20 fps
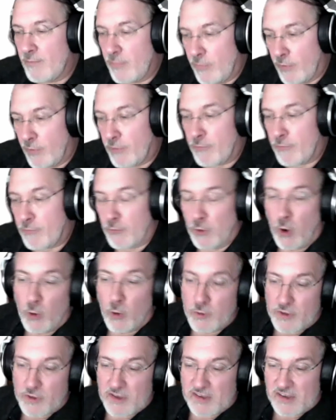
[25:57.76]

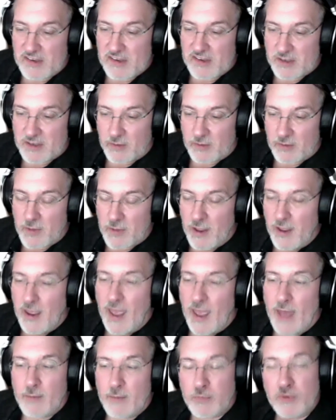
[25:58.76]
throughout the system
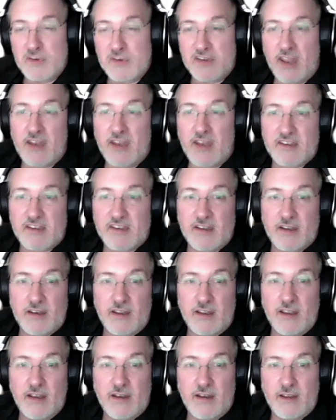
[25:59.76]
and presents it
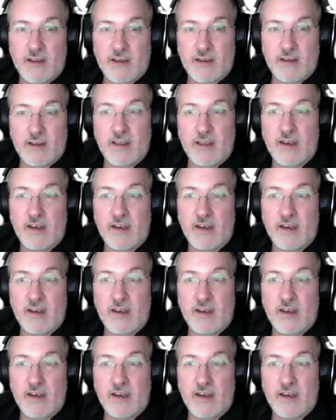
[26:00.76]
in an